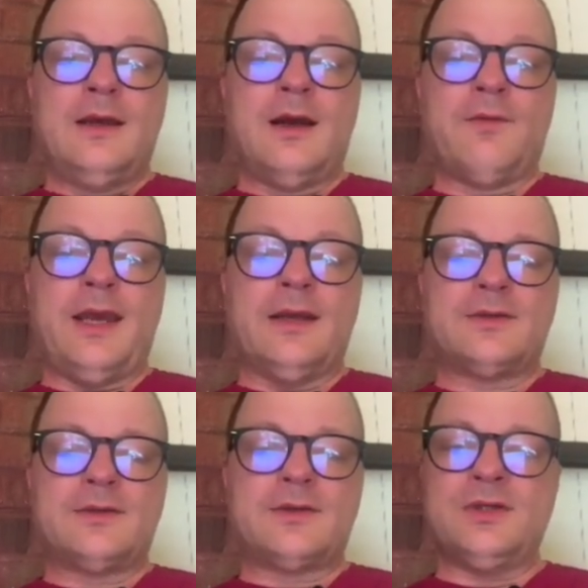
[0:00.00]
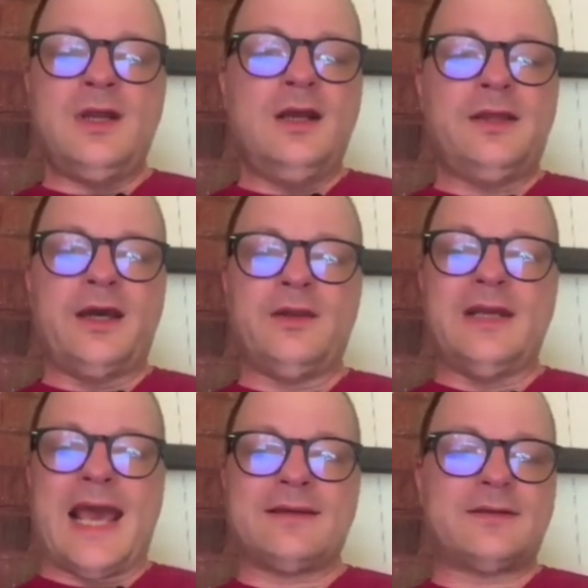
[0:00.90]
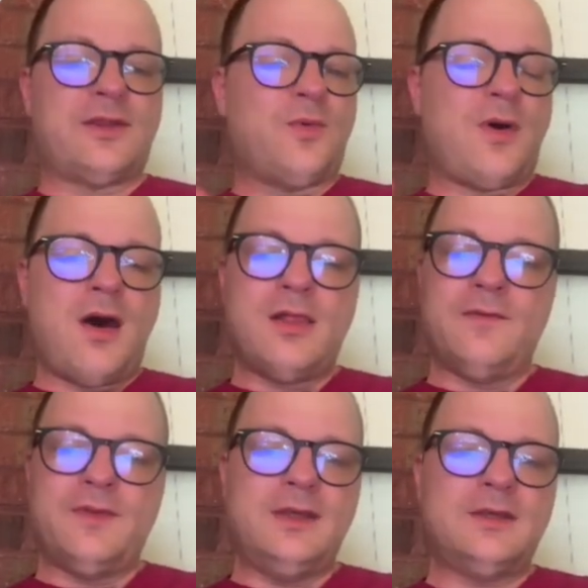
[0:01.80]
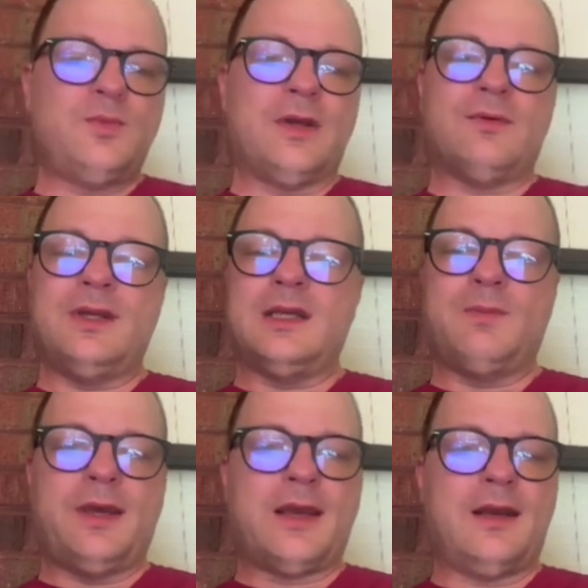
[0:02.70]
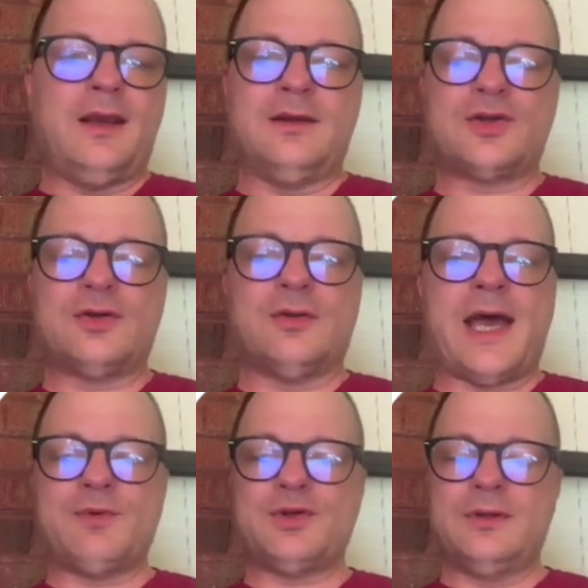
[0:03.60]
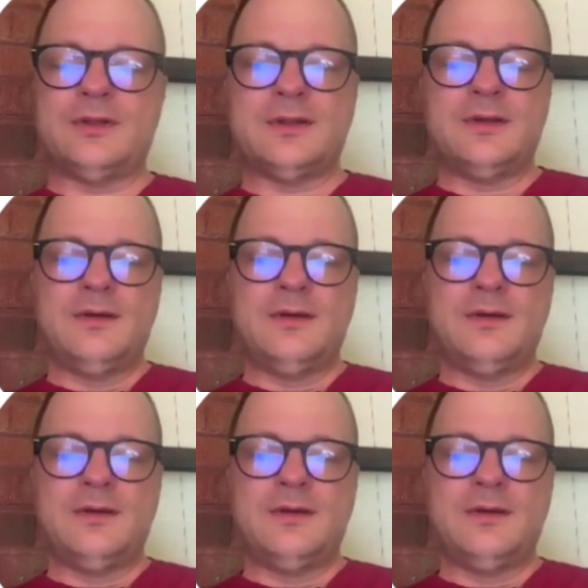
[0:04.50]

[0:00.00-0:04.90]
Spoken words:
All right, so we're just going to click next through all of these. We don't need to pick any additional options.